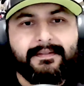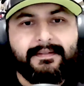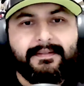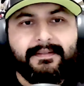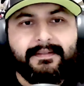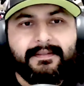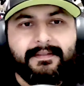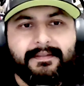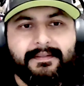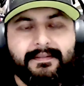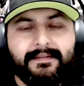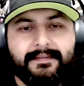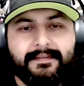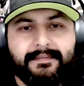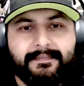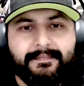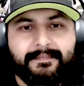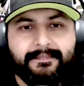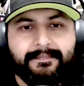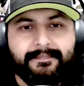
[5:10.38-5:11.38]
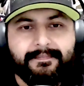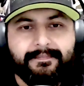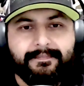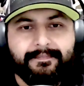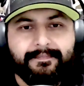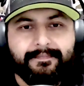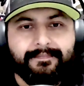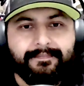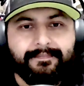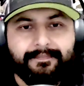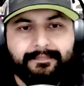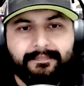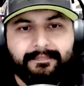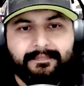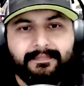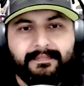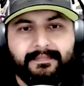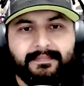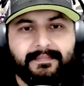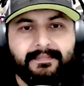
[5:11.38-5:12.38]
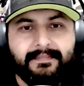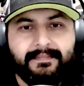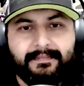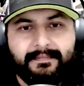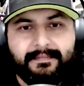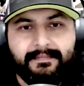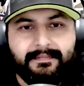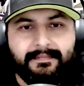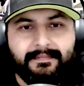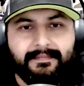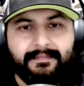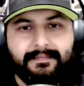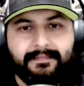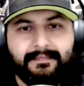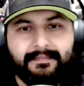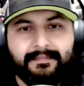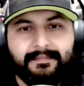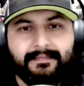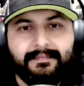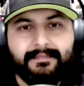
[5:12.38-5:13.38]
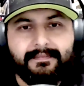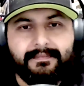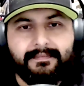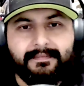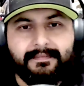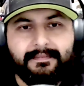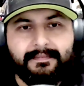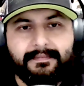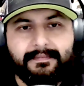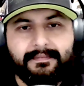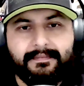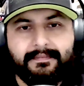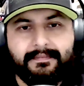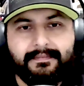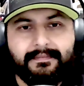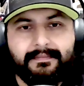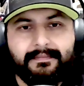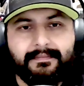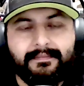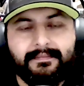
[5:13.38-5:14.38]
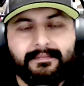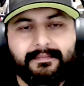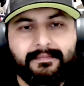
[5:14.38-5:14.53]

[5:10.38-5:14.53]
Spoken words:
The person shown says nothing.